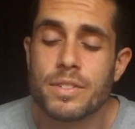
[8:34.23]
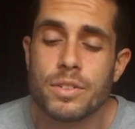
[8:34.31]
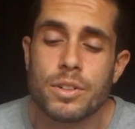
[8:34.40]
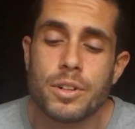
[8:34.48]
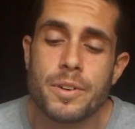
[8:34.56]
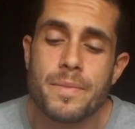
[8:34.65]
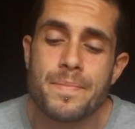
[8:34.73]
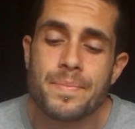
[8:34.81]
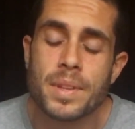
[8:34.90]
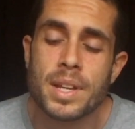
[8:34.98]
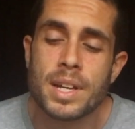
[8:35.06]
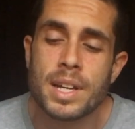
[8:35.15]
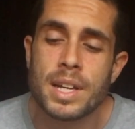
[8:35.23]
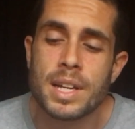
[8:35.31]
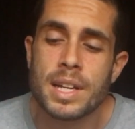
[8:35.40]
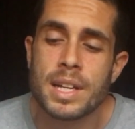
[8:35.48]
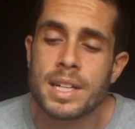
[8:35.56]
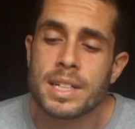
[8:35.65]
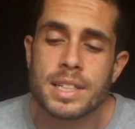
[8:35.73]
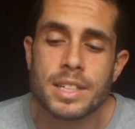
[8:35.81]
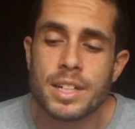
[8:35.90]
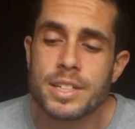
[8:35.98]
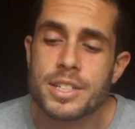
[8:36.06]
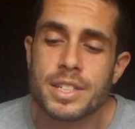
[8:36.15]
for, you
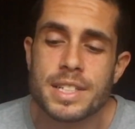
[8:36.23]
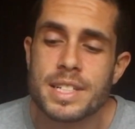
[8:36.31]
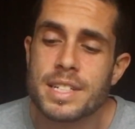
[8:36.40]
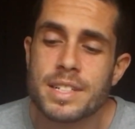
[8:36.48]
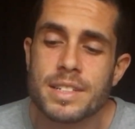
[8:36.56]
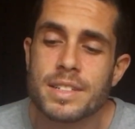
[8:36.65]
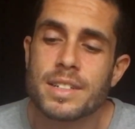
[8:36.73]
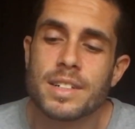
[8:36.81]
know, just